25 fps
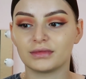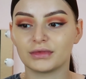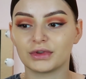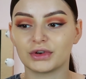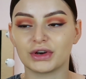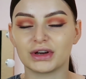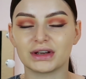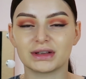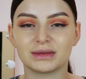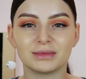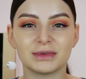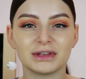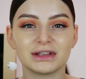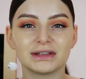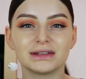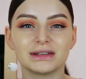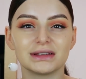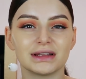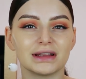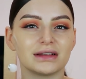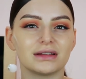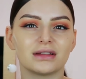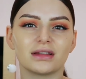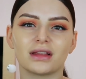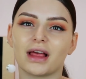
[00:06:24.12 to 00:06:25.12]
Christmas
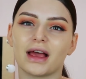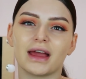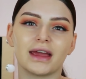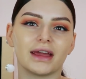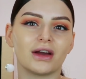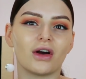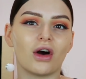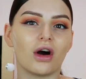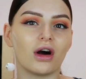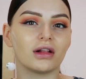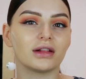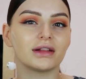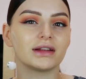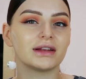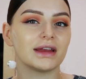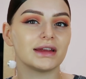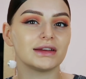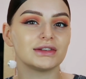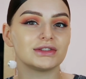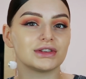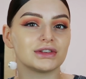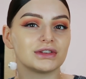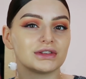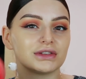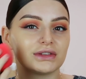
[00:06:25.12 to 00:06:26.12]
and like
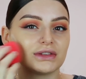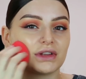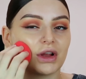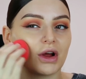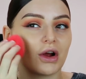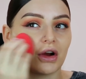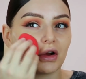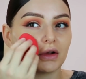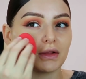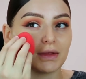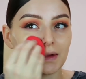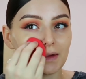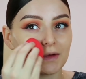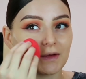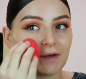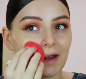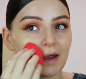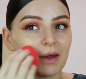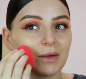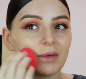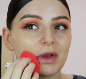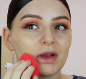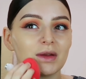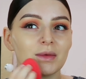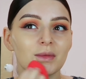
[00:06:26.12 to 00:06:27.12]
holidays just aren't the
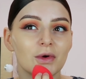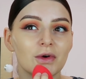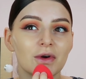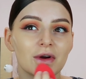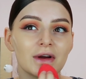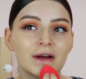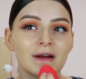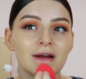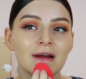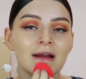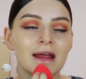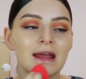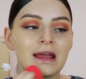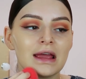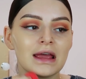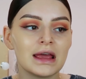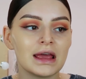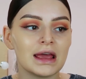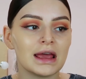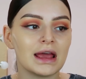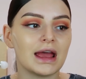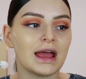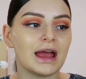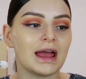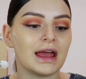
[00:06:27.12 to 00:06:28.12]
same anymore.
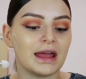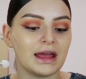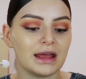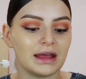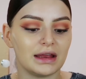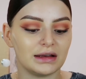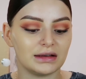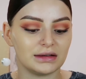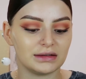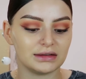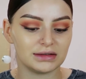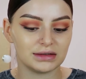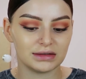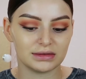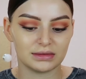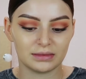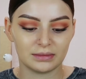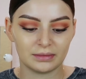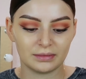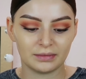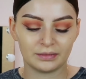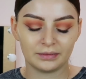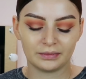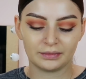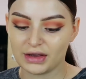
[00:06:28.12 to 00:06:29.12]
And you
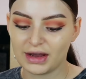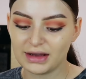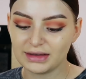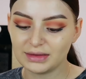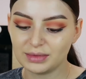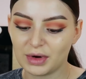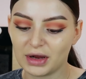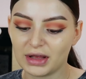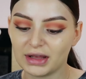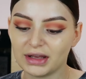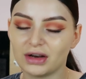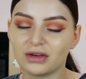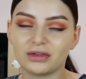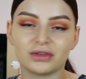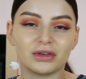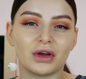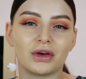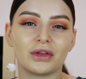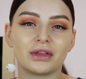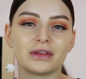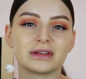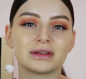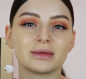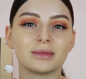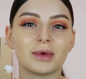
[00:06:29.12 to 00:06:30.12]
guys probably don't
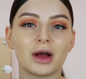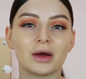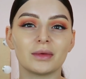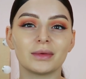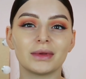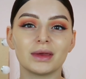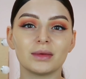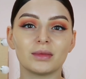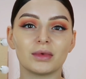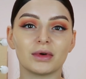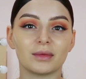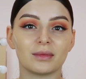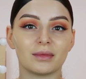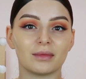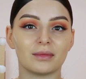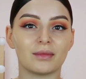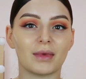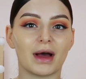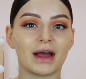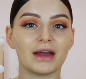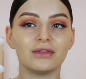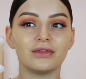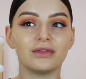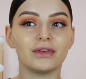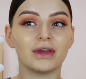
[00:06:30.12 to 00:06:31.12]
know this about me, but
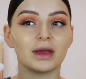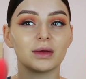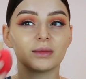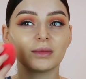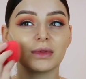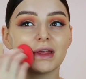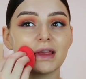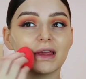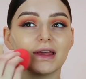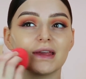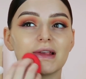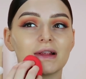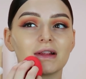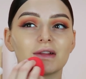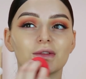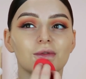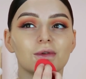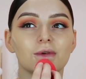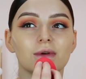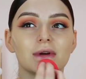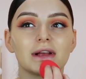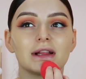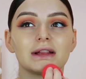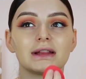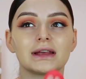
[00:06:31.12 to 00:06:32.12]
my family is
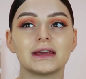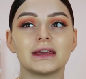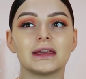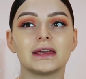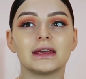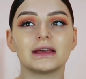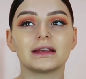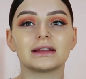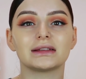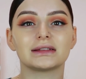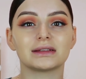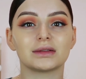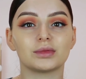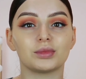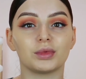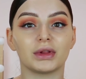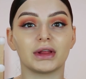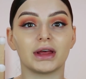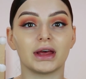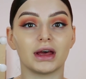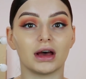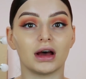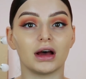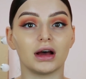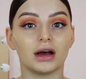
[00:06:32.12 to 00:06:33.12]
really
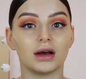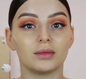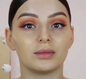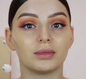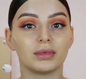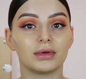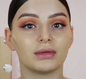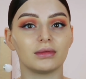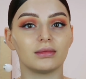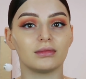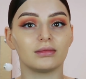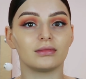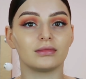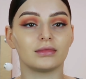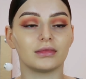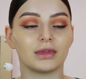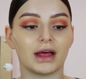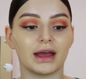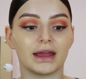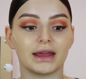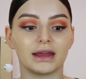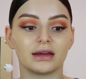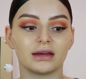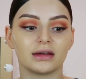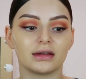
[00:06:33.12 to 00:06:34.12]
split up.
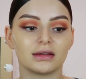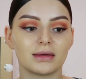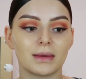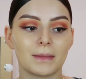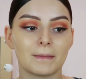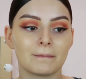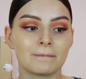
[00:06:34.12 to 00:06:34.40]
Like